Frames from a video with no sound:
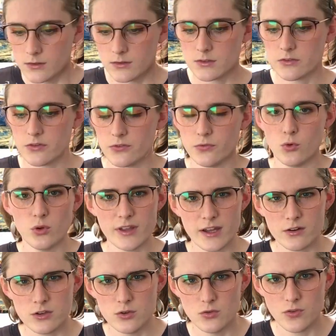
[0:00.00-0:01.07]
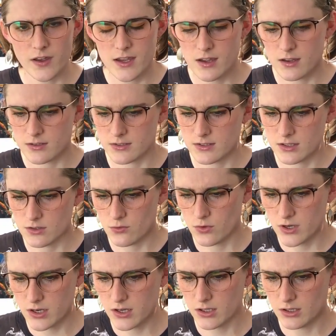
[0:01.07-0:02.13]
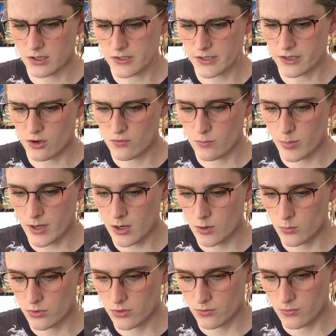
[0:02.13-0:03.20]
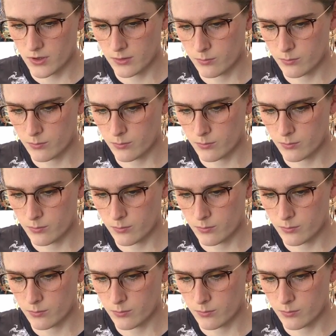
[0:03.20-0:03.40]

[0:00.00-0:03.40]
This is Fallout New Vegas that's ridiculously overpowered with the right